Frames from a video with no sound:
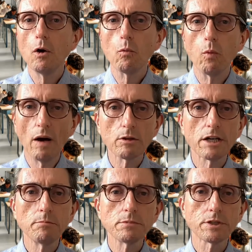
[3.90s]

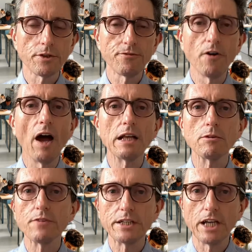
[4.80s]
Welcome to the final
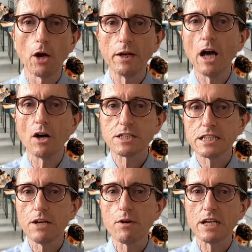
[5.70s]
video in our
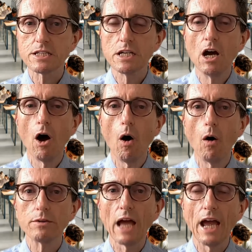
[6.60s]
series
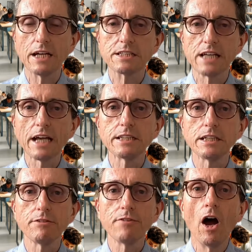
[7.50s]
on
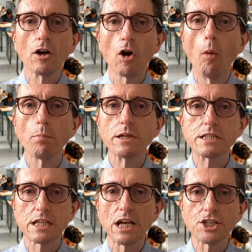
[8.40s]
executive
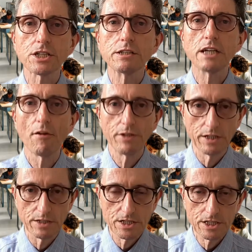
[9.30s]
compensation
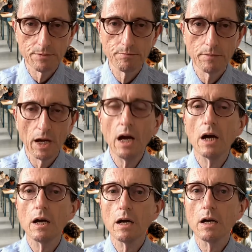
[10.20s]
governance.
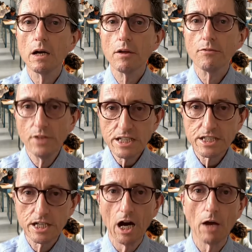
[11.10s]
This
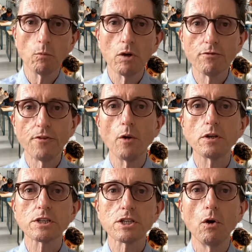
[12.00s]
time we'll
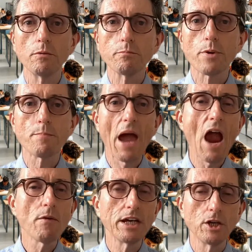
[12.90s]
focus on
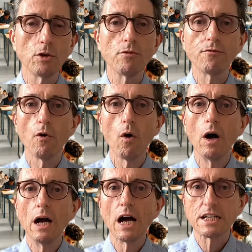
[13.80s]
preparing you for
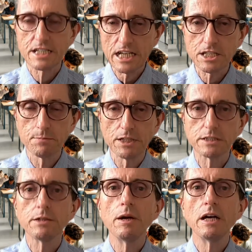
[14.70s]

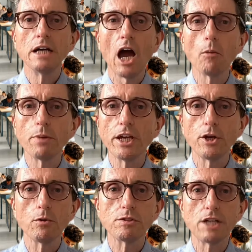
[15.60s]
assessment, helping
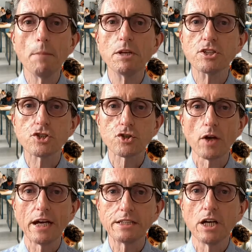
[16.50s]
you
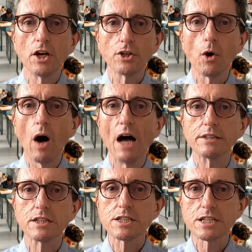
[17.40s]
demonstrate your
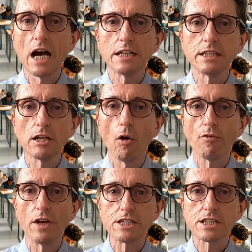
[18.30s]
understanding of
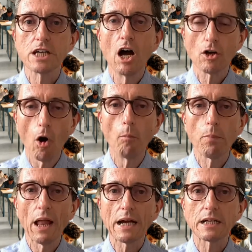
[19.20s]
this
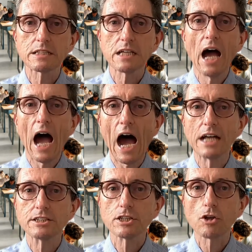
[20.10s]
complex
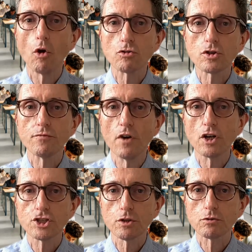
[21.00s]
and
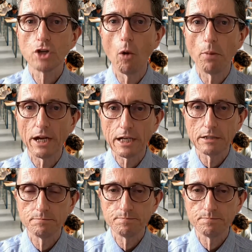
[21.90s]
controversial topic.